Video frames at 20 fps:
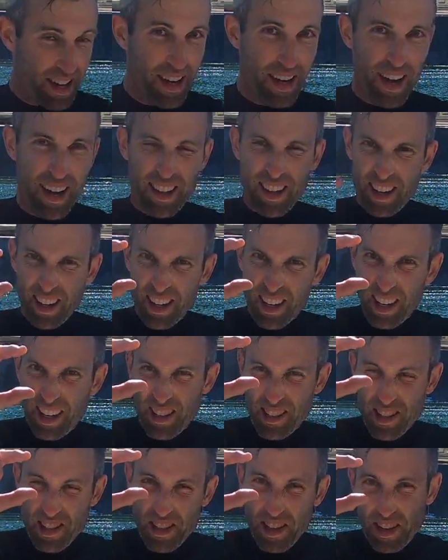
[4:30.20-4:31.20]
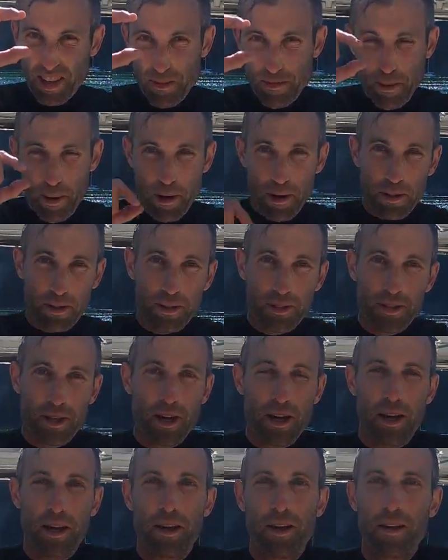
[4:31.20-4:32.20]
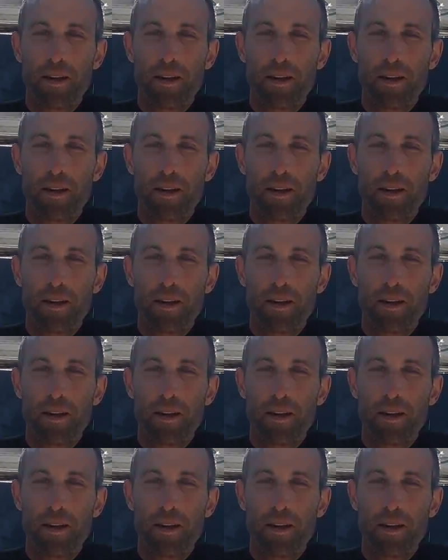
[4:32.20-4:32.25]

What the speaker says: had an inch thick of barnacles on it.